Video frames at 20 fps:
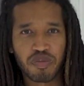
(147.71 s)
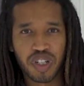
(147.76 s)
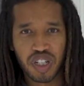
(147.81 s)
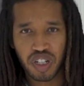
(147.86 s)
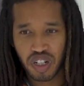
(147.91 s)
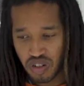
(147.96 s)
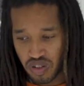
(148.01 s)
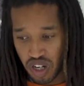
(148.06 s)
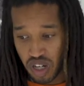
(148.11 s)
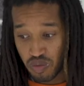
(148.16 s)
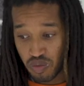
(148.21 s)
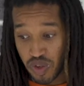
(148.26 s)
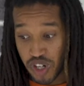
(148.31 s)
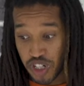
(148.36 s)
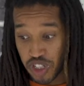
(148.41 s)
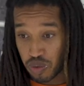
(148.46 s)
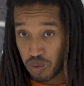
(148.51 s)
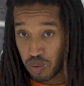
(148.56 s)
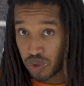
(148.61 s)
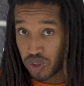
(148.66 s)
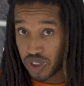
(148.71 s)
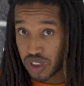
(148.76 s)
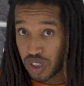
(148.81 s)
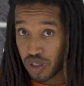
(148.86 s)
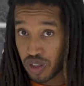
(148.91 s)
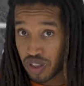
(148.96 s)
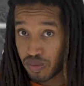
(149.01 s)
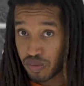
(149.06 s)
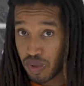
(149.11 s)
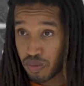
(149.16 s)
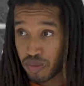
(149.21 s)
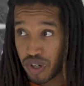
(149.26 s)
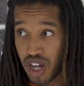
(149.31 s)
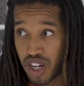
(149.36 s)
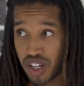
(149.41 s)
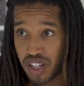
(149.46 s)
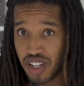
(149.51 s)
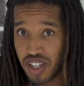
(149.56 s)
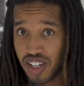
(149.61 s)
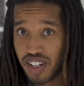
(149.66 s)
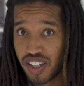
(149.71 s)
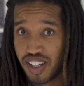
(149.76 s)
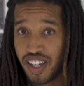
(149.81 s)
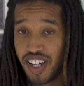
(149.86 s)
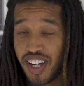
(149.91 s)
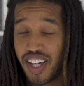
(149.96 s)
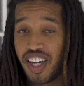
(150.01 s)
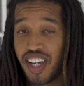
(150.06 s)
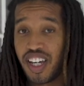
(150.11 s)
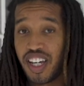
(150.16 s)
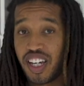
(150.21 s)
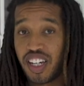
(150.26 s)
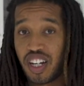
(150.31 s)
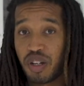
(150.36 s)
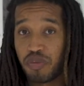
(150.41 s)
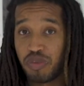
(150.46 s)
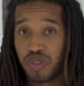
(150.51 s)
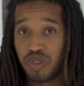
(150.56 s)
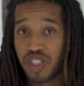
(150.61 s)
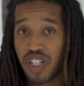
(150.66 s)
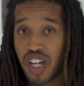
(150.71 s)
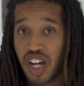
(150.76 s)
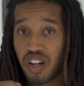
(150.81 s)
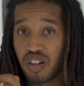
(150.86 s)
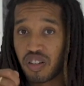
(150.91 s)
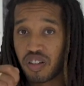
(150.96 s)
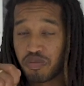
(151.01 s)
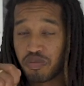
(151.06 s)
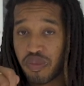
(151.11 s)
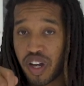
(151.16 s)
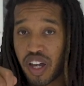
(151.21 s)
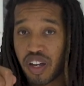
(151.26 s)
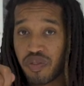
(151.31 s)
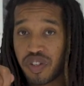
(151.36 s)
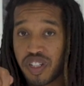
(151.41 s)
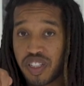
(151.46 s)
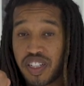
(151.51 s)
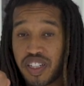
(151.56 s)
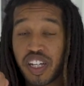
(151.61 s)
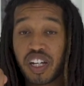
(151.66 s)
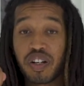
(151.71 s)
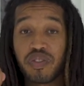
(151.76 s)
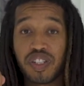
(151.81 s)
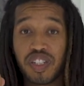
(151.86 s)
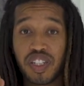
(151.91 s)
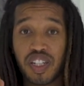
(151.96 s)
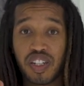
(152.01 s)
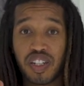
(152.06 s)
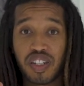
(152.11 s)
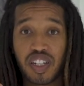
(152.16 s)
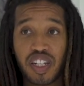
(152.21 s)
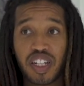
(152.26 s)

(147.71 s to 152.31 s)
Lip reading: I reached real slow into my pocket and I pulled out my ticket receipt.